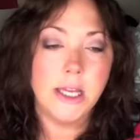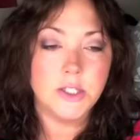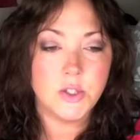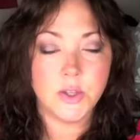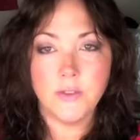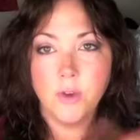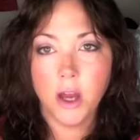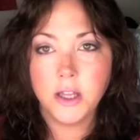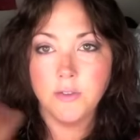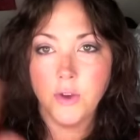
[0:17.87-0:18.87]
So they've
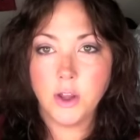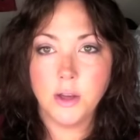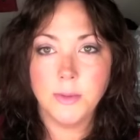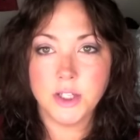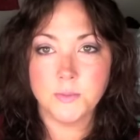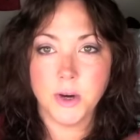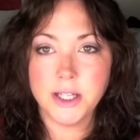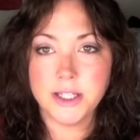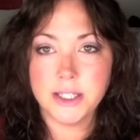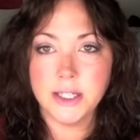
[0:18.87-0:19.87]
got the Volume
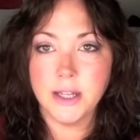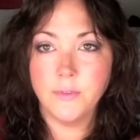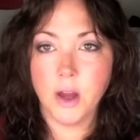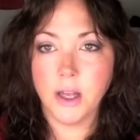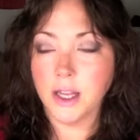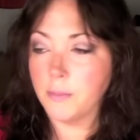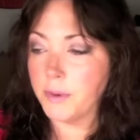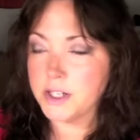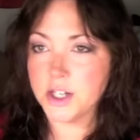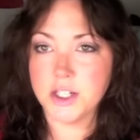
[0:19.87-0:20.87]
Express and they've got like a
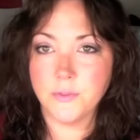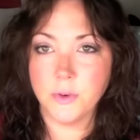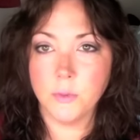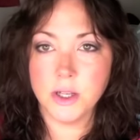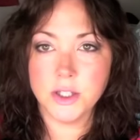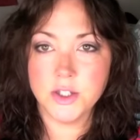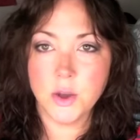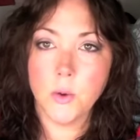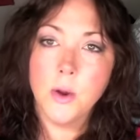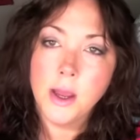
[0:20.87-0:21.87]
bunch of different ones.
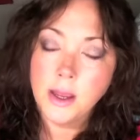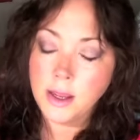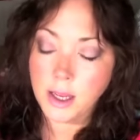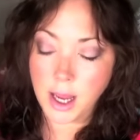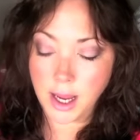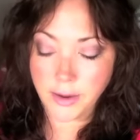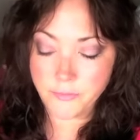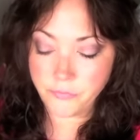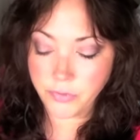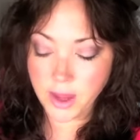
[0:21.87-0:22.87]
So
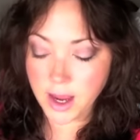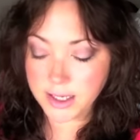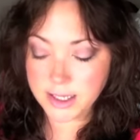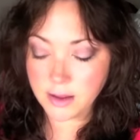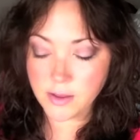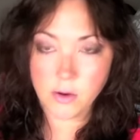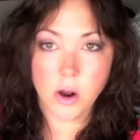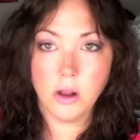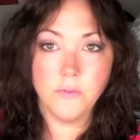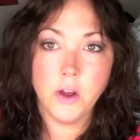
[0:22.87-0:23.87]
um, the idea is they're
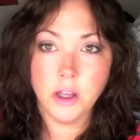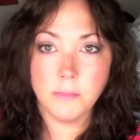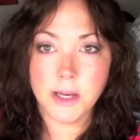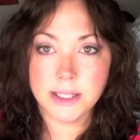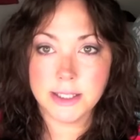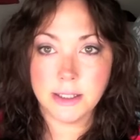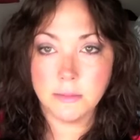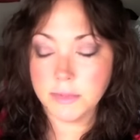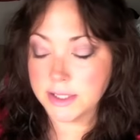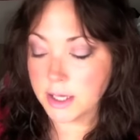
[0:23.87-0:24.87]
all volumizing
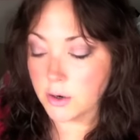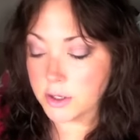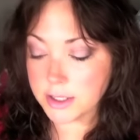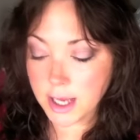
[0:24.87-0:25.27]
mascaras.